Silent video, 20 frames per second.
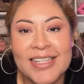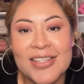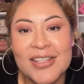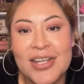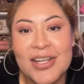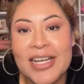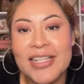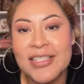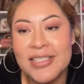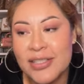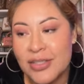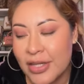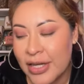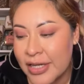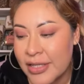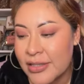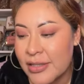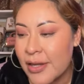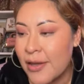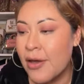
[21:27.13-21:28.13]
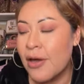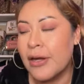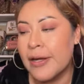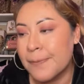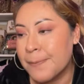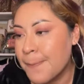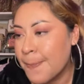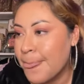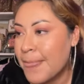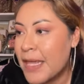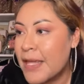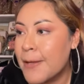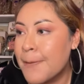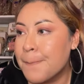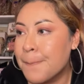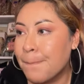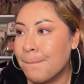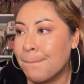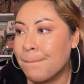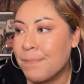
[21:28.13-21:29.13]
you guys you guys okay
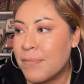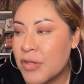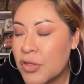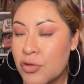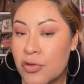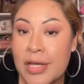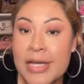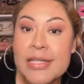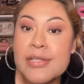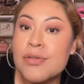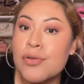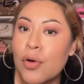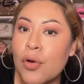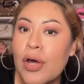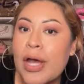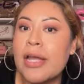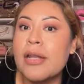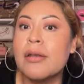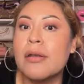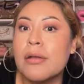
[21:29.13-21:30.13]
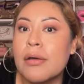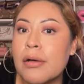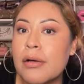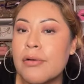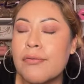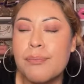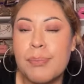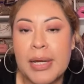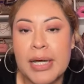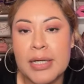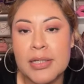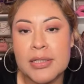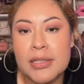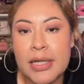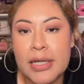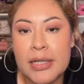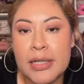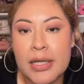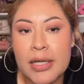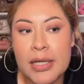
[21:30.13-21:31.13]
you guys know i love bags
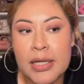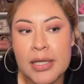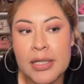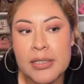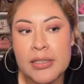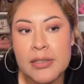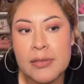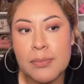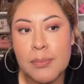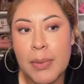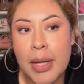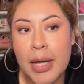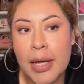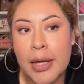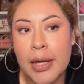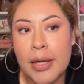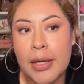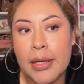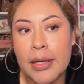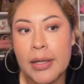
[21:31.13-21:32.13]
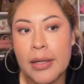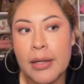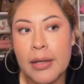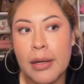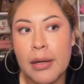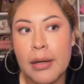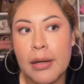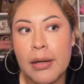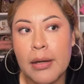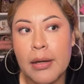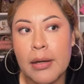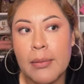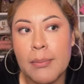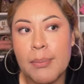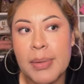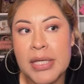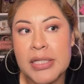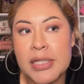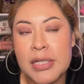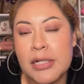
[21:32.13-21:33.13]
like it's my
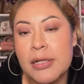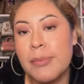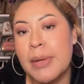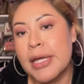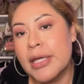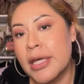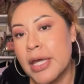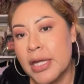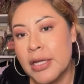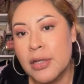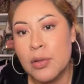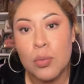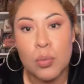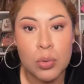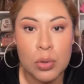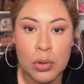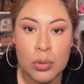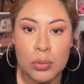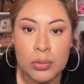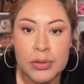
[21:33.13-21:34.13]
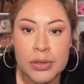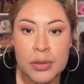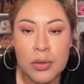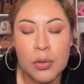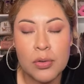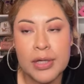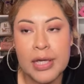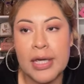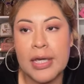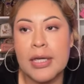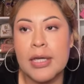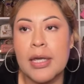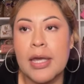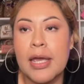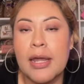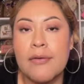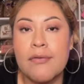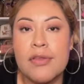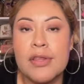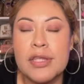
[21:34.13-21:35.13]
basically my candy world okay
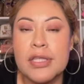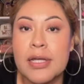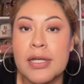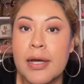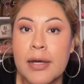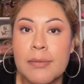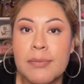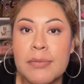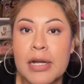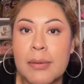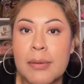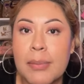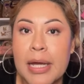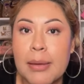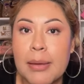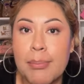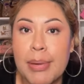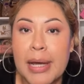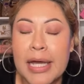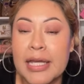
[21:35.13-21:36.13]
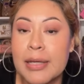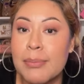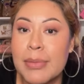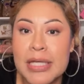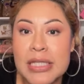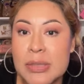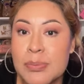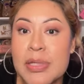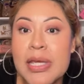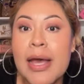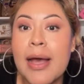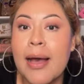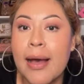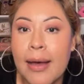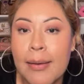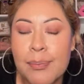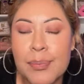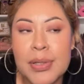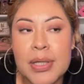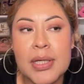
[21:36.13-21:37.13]
every time that i buy a bag it makes me
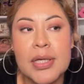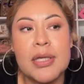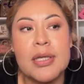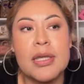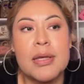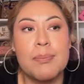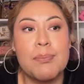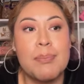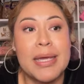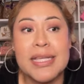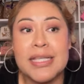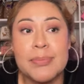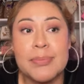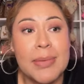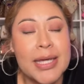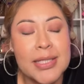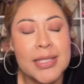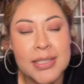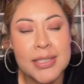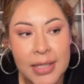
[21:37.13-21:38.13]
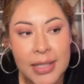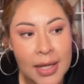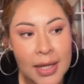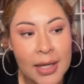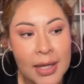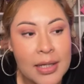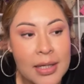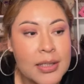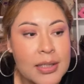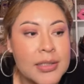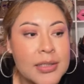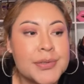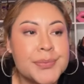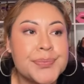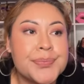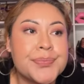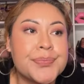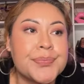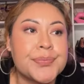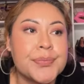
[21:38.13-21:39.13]
happy it makes my day
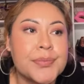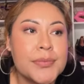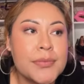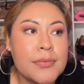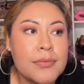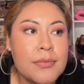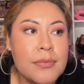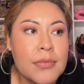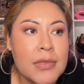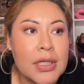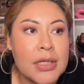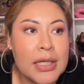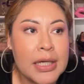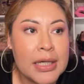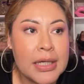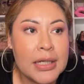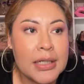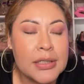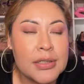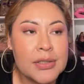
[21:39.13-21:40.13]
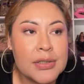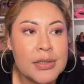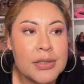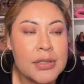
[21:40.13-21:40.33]
and